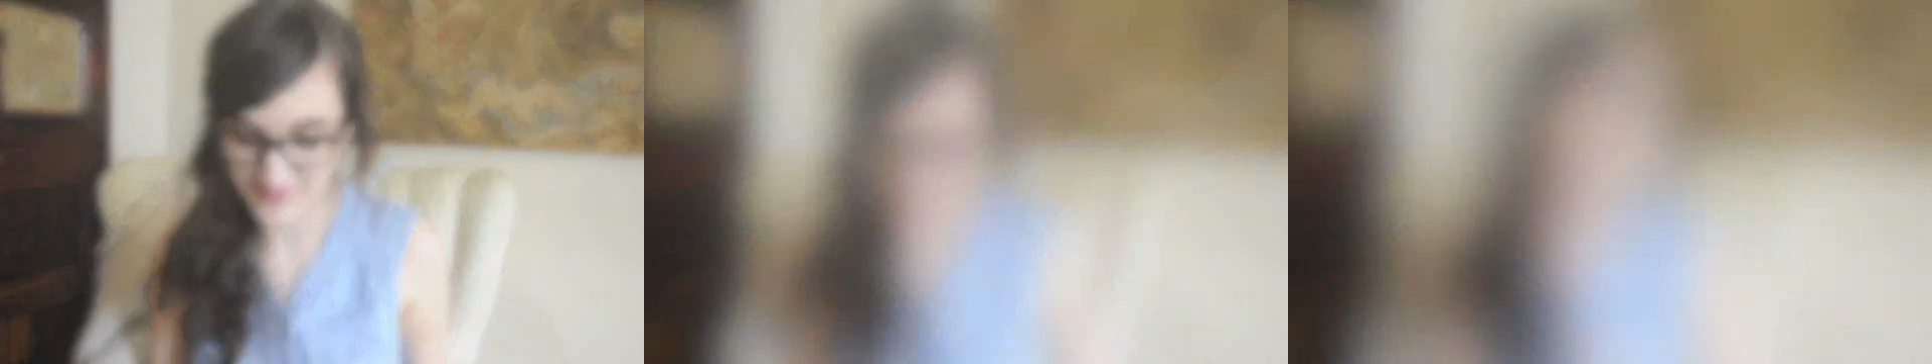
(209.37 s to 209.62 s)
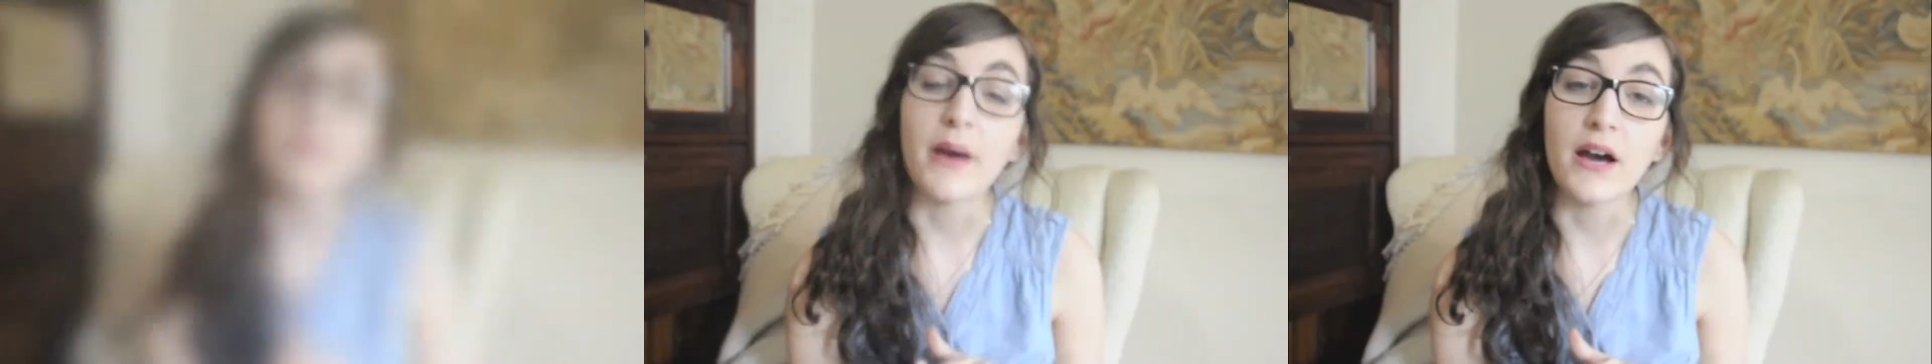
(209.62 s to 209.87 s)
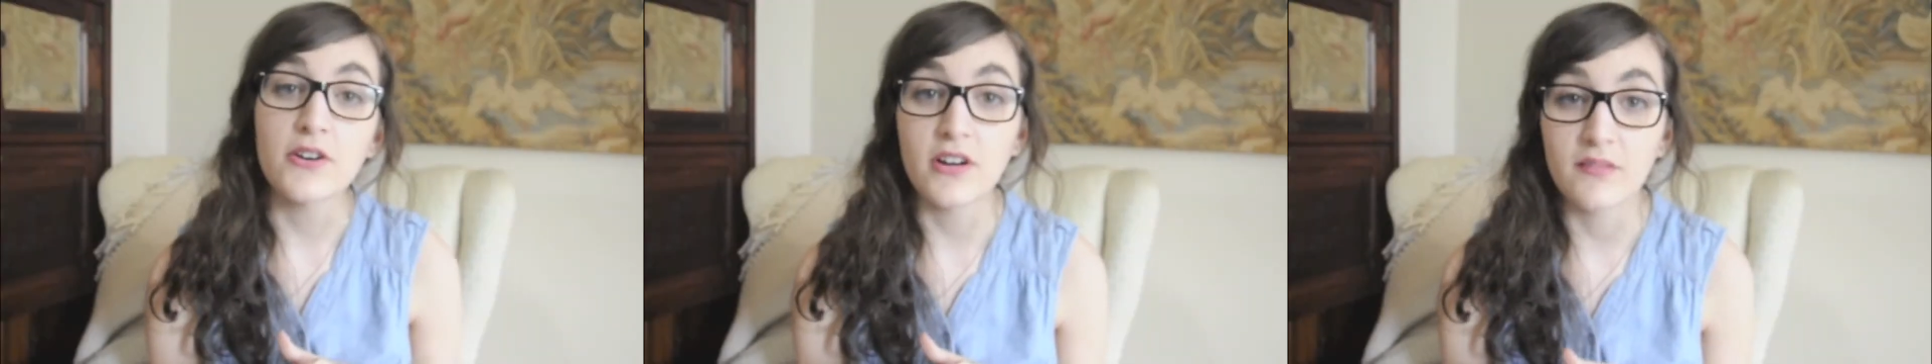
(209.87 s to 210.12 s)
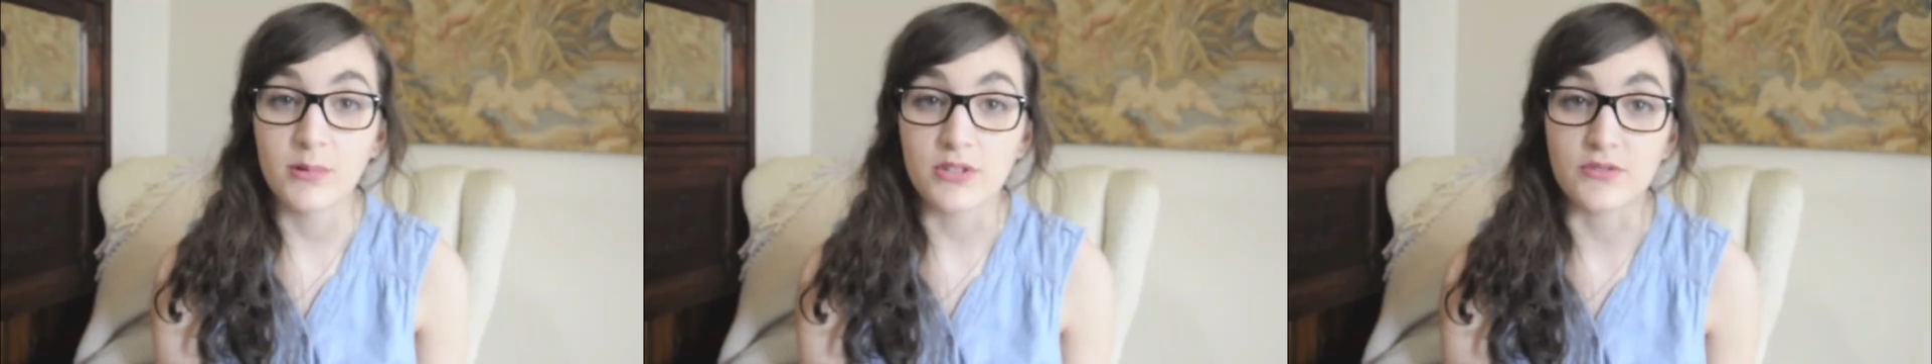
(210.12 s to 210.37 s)
The powder
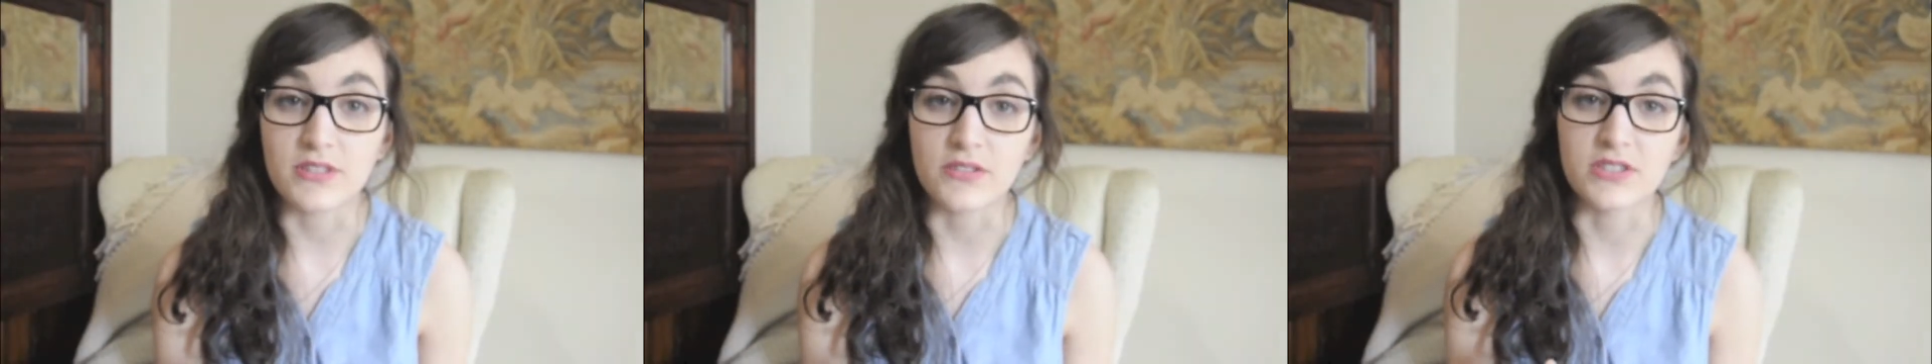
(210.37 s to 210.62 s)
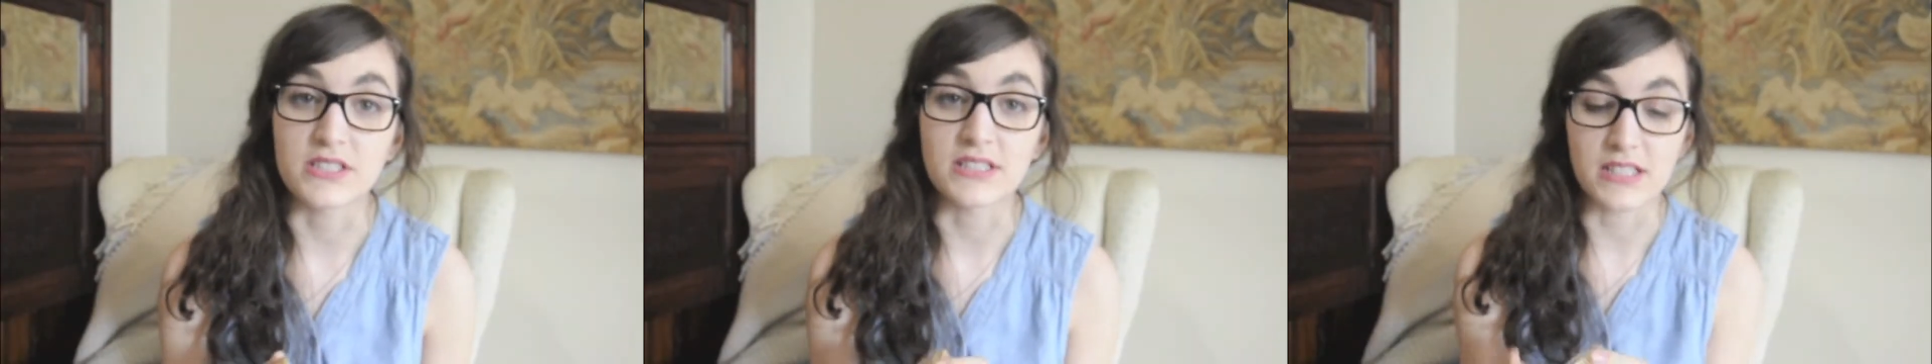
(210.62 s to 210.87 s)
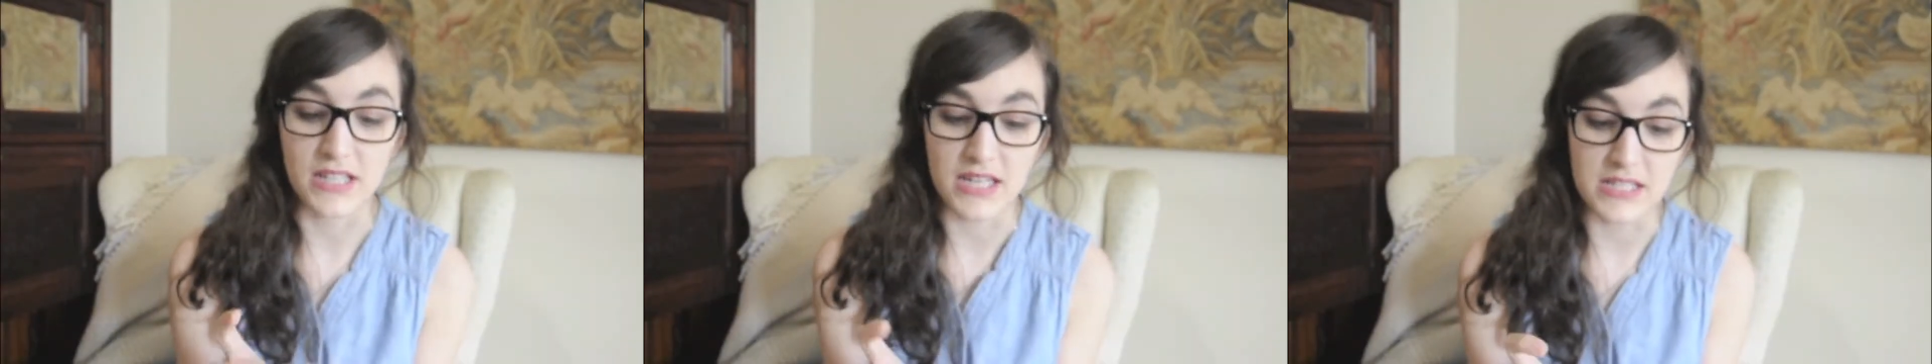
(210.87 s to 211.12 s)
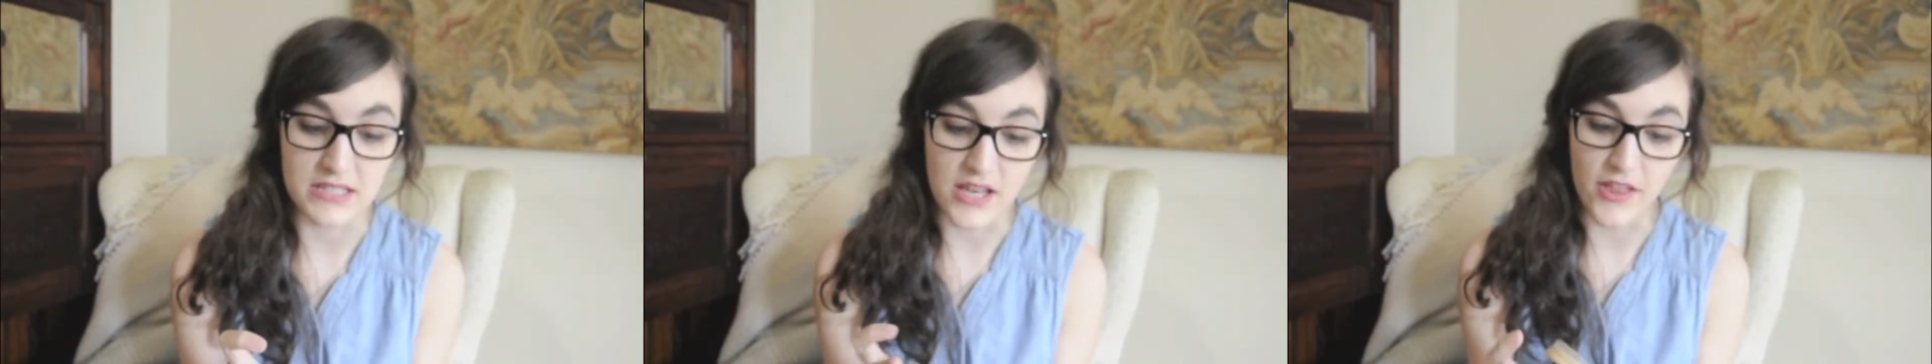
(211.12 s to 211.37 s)
I've been using recently
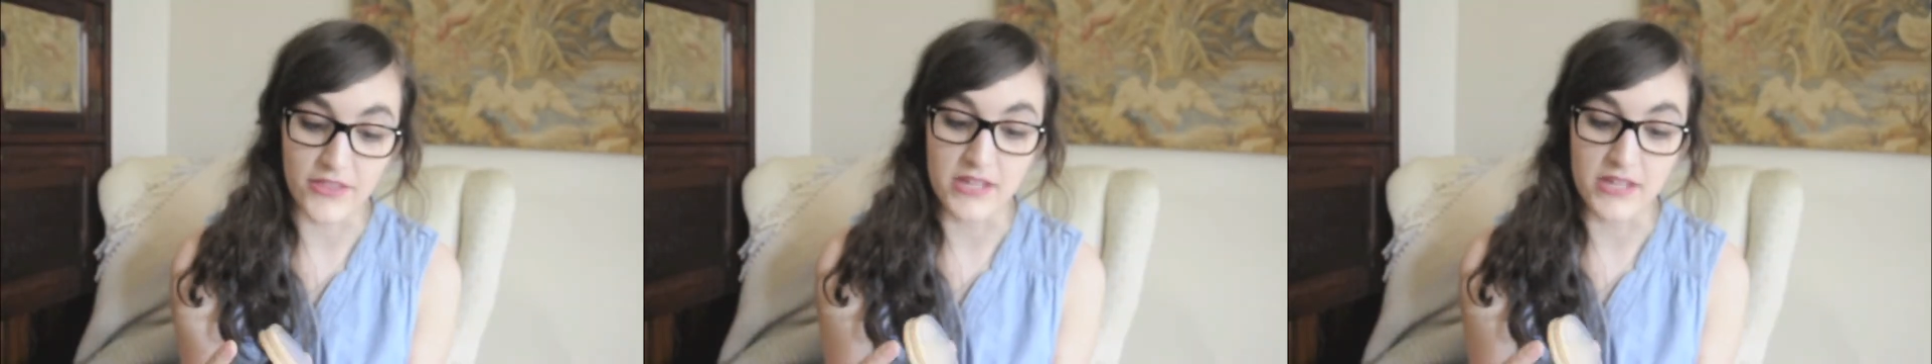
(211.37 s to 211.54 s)
is